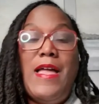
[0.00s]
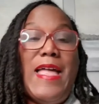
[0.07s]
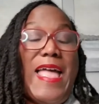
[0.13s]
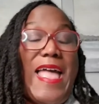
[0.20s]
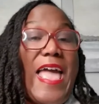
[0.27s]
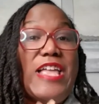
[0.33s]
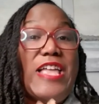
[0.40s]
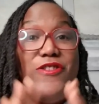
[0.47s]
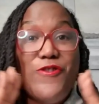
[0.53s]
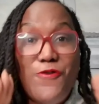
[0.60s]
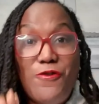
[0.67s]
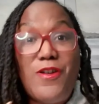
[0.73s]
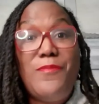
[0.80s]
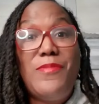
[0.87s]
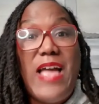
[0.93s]
and you
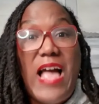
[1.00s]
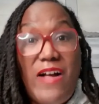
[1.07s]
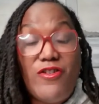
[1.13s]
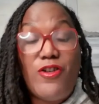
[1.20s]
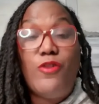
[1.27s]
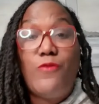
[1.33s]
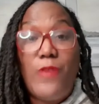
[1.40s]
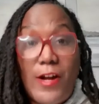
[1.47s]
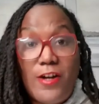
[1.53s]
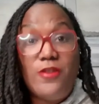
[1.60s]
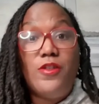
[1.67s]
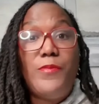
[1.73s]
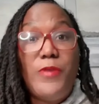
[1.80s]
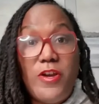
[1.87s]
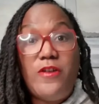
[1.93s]
could be having a regular
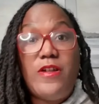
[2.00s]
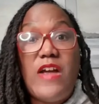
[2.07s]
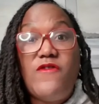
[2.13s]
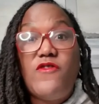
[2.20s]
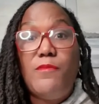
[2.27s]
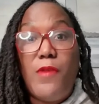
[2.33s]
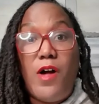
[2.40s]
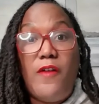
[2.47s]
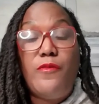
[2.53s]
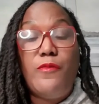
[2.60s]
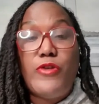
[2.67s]
period every month.